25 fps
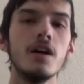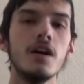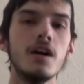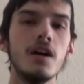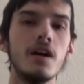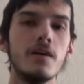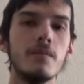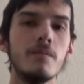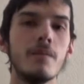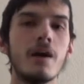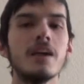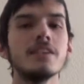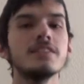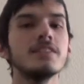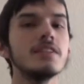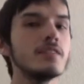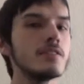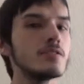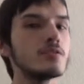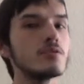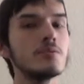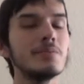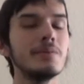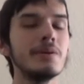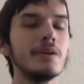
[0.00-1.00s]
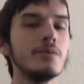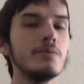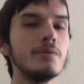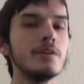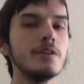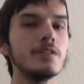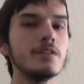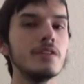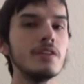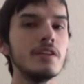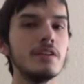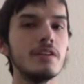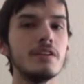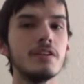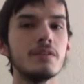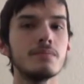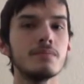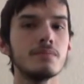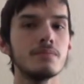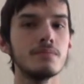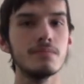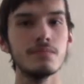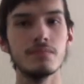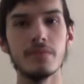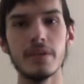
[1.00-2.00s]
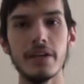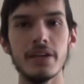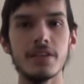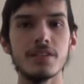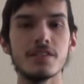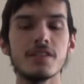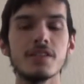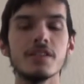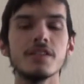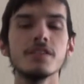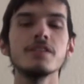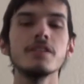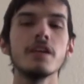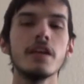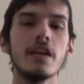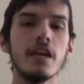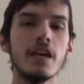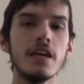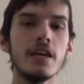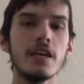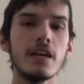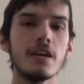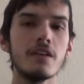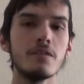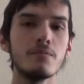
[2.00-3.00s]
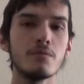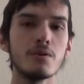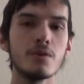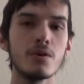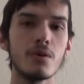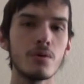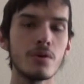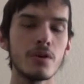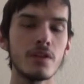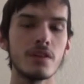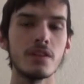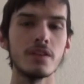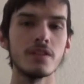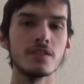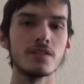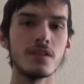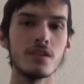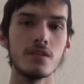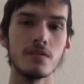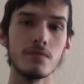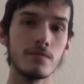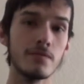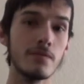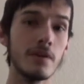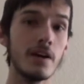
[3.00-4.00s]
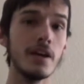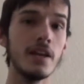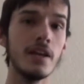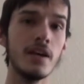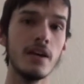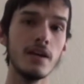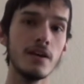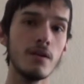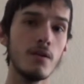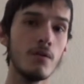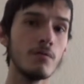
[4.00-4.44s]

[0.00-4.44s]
I said this would be a weekly instance and I'm recording this on Friday.